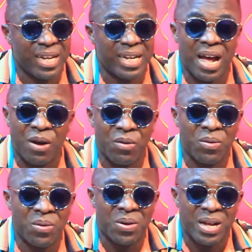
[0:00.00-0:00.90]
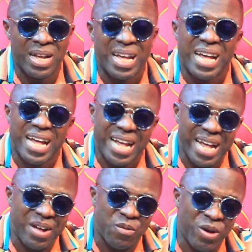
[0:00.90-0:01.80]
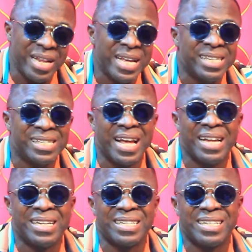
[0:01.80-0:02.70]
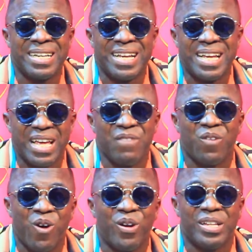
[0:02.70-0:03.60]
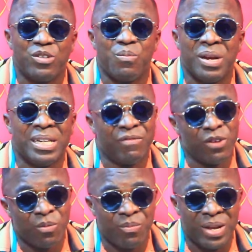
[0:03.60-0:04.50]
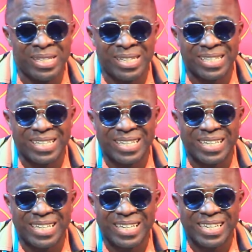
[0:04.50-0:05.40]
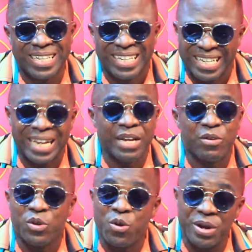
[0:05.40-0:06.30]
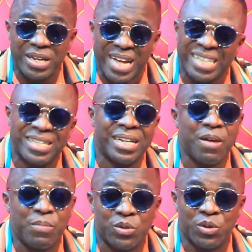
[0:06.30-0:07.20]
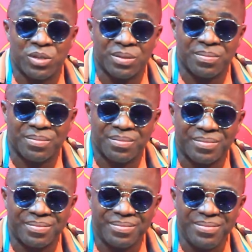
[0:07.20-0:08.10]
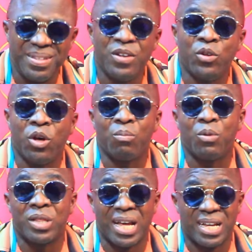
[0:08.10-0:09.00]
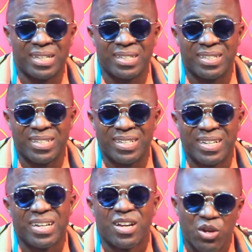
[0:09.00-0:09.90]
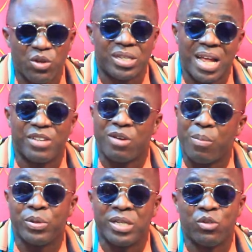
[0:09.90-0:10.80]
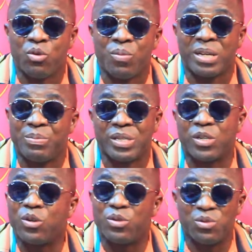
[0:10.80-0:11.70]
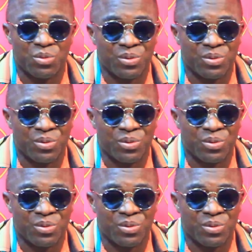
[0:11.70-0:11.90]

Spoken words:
Now, when he said, if only to bring development, then he will do it, I said, Epixode, don't bother. Looks like you're putting too much pressure on you.